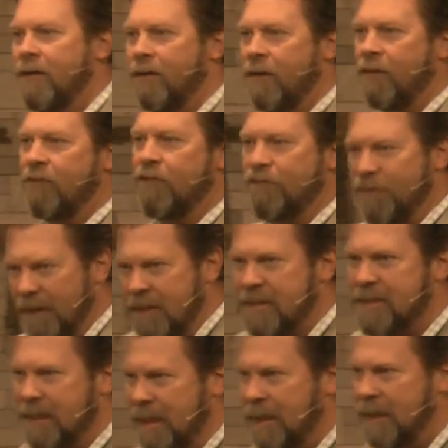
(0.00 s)
of the
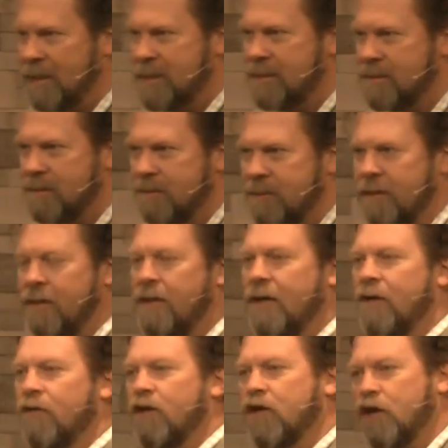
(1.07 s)
Philistines, the
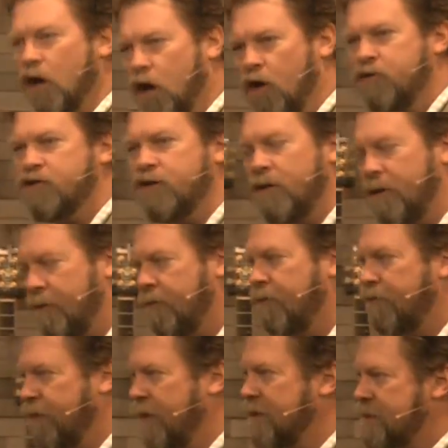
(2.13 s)
culture of the
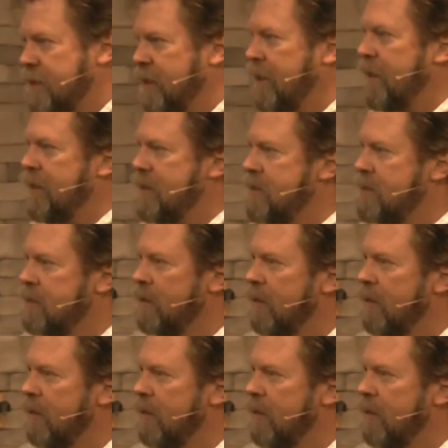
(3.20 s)
Philistines